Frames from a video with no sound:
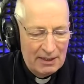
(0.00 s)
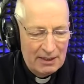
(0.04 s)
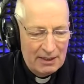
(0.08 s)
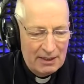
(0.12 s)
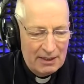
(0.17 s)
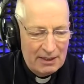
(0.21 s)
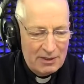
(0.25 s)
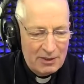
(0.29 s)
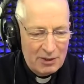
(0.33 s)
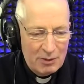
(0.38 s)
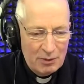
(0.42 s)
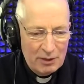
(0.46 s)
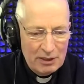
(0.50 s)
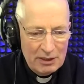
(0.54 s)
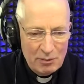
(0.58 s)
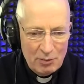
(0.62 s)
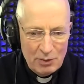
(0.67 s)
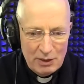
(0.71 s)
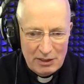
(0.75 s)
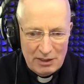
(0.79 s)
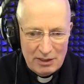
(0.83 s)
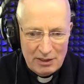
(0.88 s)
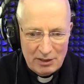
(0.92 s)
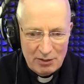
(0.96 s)
and something that
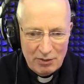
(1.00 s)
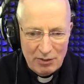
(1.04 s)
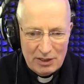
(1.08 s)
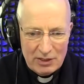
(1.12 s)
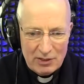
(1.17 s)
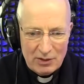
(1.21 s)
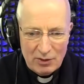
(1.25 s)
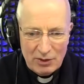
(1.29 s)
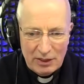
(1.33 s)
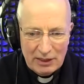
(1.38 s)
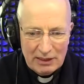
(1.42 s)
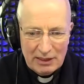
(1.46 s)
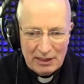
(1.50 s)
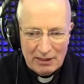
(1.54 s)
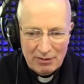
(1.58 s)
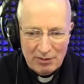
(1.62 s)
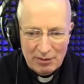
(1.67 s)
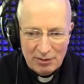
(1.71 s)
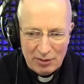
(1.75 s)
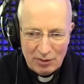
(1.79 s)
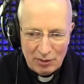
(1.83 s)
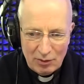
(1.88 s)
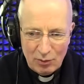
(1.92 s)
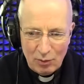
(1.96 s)
we need to resurrect,
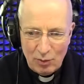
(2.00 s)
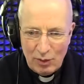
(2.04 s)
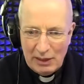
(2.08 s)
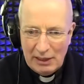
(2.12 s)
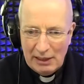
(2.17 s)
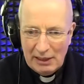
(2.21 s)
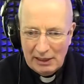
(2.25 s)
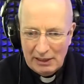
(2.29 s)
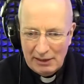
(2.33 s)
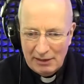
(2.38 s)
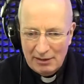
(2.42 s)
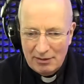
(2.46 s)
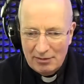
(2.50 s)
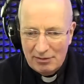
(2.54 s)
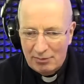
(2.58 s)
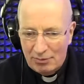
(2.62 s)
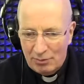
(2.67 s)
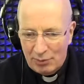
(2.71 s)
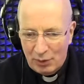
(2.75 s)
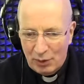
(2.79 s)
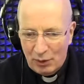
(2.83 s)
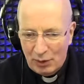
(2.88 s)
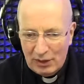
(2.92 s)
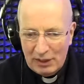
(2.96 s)
have a weekly
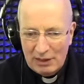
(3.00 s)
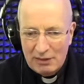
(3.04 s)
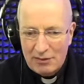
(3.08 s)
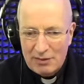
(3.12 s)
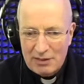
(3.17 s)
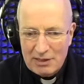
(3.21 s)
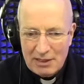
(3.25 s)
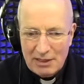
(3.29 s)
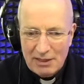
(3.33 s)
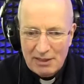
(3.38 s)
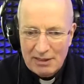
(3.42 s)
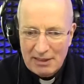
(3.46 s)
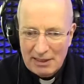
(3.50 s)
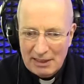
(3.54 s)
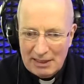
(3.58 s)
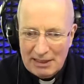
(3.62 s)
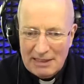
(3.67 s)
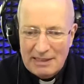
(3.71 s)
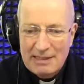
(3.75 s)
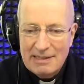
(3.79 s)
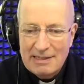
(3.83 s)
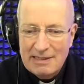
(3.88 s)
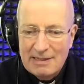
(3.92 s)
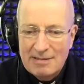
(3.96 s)
pro-life slot at
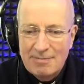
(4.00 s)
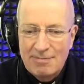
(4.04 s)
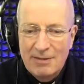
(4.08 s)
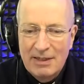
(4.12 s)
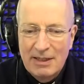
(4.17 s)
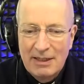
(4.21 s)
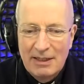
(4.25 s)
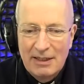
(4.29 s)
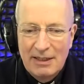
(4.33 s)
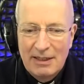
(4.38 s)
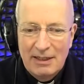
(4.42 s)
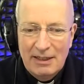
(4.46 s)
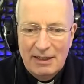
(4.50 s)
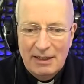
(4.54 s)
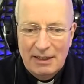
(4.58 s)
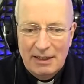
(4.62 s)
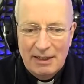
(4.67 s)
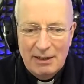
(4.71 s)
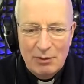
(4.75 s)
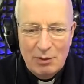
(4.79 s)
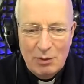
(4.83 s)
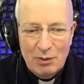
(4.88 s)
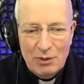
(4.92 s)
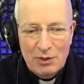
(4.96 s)
least.
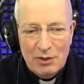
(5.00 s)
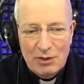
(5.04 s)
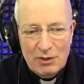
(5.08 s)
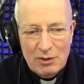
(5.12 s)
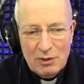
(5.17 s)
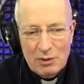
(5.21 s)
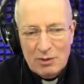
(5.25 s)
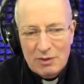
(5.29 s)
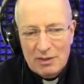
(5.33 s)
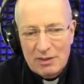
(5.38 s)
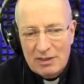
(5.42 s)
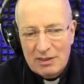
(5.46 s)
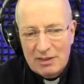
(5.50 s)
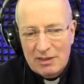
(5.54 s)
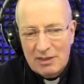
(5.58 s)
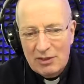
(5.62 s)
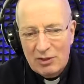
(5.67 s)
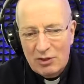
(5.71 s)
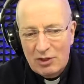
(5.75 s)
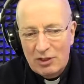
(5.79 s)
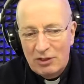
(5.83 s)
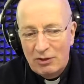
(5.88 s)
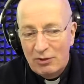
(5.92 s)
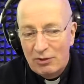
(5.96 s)
What were the other ones?
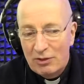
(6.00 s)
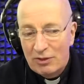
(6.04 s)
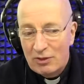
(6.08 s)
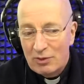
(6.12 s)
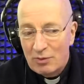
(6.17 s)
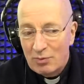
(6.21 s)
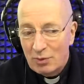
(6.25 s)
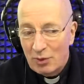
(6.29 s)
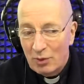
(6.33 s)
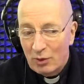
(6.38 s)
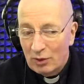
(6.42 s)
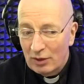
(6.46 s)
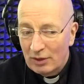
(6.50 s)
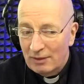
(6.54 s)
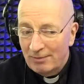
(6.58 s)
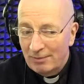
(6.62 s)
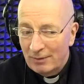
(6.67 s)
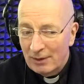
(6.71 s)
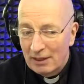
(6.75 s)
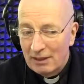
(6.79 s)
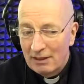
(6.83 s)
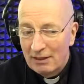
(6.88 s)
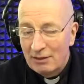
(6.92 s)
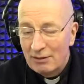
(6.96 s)
Children's program.
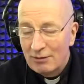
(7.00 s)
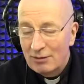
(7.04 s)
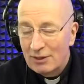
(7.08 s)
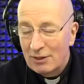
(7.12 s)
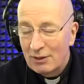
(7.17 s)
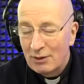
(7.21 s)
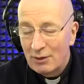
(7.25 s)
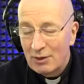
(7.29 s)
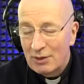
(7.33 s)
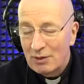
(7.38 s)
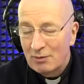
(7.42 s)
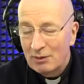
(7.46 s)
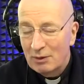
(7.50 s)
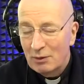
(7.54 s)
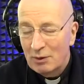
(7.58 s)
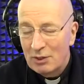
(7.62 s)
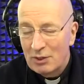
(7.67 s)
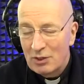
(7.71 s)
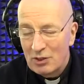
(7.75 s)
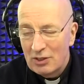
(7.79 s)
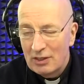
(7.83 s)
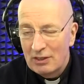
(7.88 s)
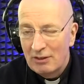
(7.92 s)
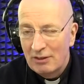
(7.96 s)
We'd love to do something with
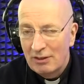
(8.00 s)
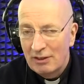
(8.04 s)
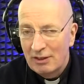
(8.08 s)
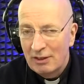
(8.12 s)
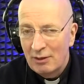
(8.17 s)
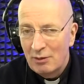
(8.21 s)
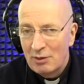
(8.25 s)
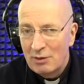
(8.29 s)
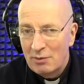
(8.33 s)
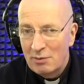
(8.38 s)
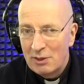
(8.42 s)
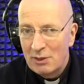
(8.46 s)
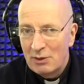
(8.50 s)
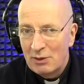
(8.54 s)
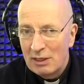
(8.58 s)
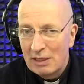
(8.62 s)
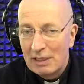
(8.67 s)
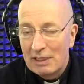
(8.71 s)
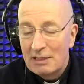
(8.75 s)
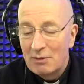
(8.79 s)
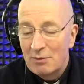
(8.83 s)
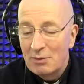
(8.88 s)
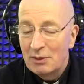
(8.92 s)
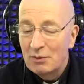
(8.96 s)
children. Now, we've been doing a
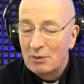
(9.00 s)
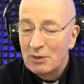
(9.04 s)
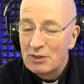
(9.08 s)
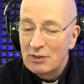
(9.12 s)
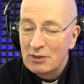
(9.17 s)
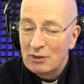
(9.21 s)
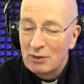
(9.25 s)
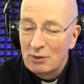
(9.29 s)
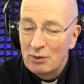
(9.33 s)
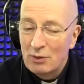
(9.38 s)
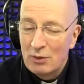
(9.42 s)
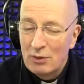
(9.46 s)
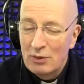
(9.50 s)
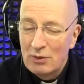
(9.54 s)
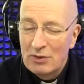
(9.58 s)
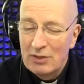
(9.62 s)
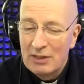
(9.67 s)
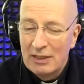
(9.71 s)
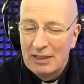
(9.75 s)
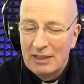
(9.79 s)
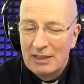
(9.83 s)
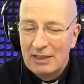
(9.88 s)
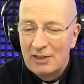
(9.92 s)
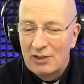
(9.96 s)
little bit with schools,
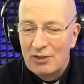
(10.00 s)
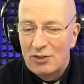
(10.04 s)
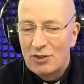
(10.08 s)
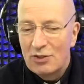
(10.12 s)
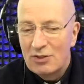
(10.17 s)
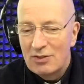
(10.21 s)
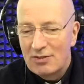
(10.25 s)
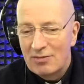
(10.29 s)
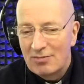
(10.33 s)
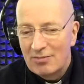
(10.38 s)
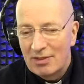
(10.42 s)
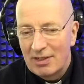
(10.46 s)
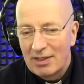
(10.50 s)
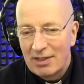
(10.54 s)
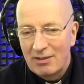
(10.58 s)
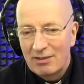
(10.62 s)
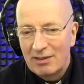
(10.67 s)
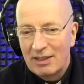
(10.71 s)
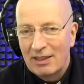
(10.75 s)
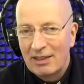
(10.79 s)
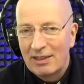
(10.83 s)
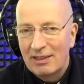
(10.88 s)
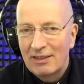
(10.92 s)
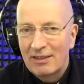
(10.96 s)
just kind of
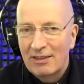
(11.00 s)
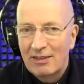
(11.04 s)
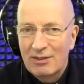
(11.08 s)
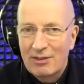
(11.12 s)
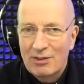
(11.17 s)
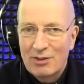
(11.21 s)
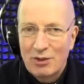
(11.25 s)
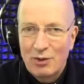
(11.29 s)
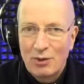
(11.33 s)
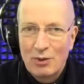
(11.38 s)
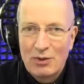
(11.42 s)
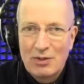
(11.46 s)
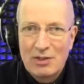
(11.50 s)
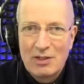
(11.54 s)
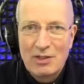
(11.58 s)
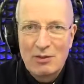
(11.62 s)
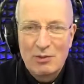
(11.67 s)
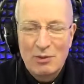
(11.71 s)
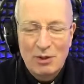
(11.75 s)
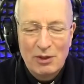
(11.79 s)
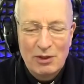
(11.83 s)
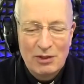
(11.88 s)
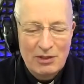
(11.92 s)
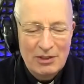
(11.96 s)
getting our toes in the
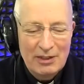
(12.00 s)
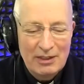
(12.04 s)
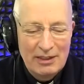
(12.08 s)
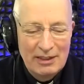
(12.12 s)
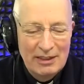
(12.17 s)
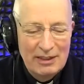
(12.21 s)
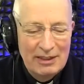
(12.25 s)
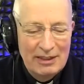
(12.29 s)
water.